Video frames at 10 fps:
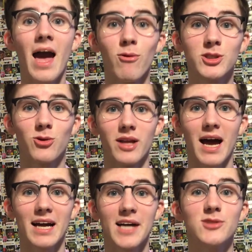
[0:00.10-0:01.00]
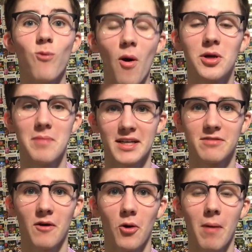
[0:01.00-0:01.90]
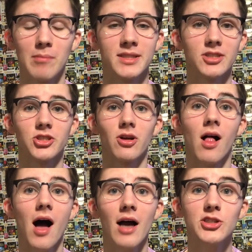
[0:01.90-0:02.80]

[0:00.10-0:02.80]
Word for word: Hey, what's going on guys? Welcome back to Funko Pop Central.